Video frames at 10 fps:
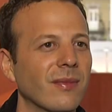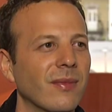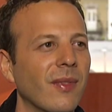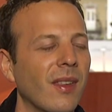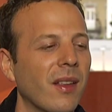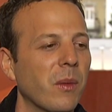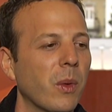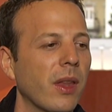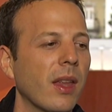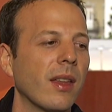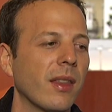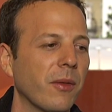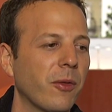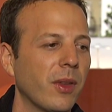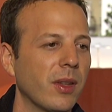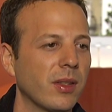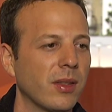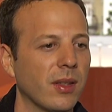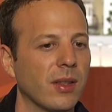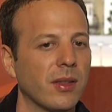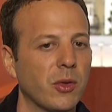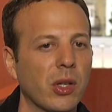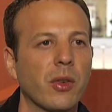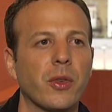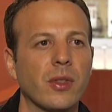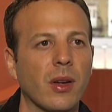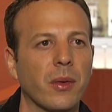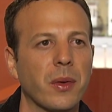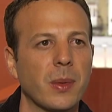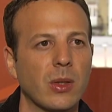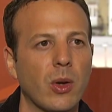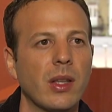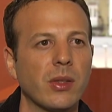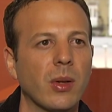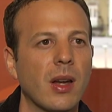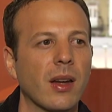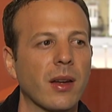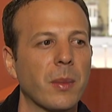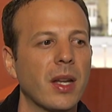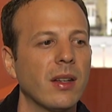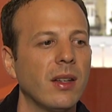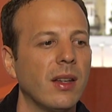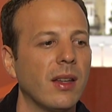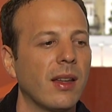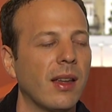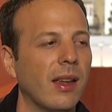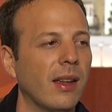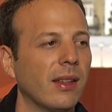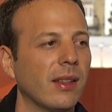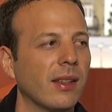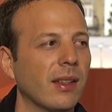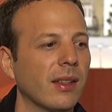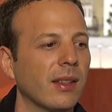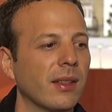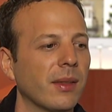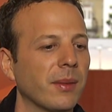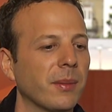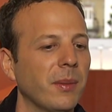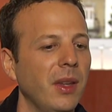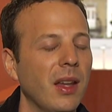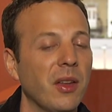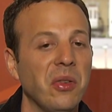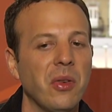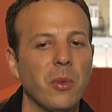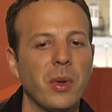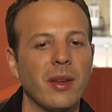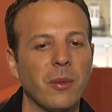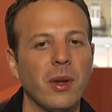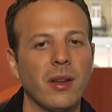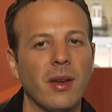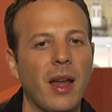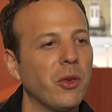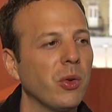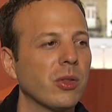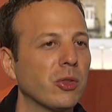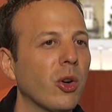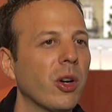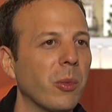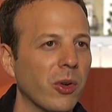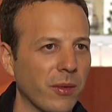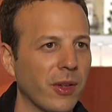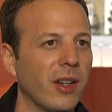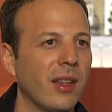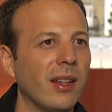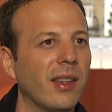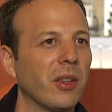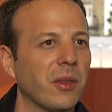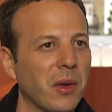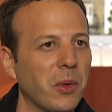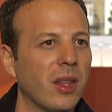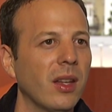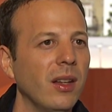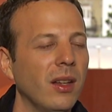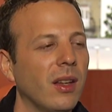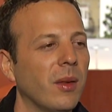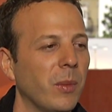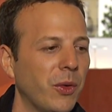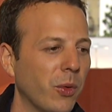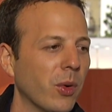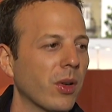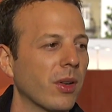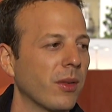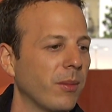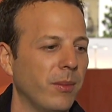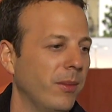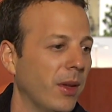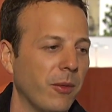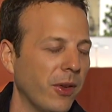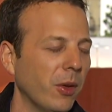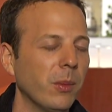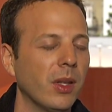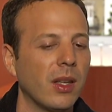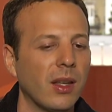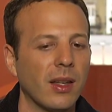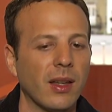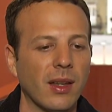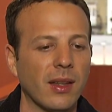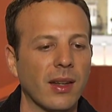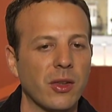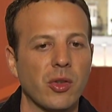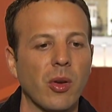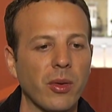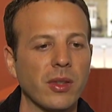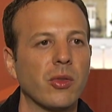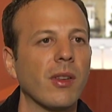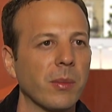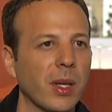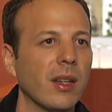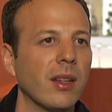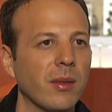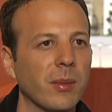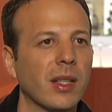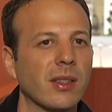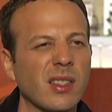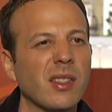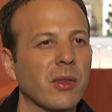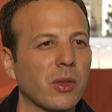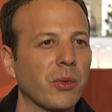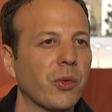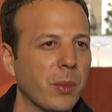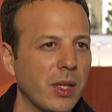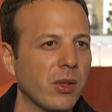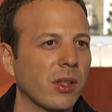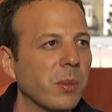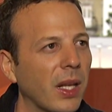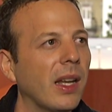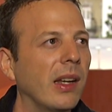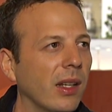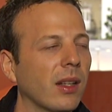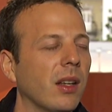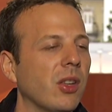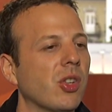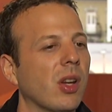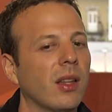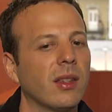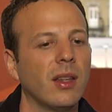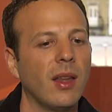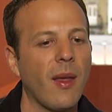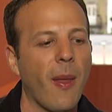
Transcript: Mm. The director of photography was Lorenzo Hagerman, and I don't know, I do a storyboard very detailed of everything before the film, and I show this to everybody because it's difficult for me to explain each shot,